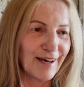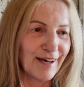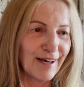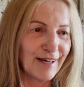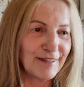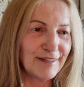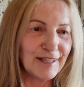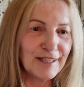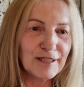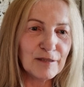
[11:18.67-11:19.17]

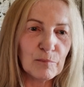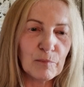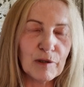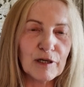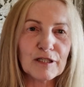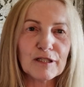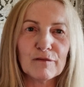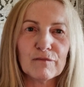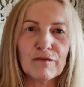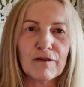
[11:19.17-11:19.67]
And then the
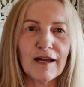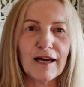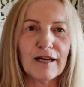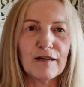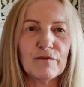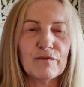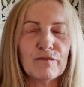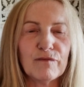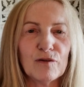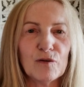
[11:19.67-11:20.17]

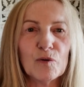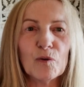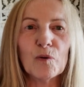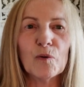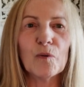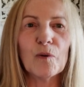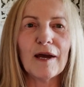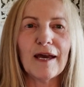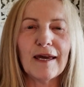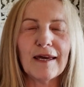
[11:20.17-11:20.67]
butterfly flew
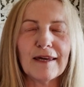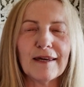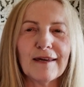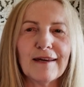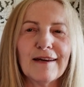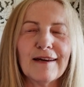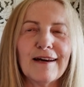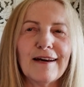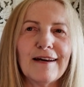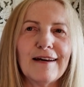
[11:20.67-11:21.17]
away.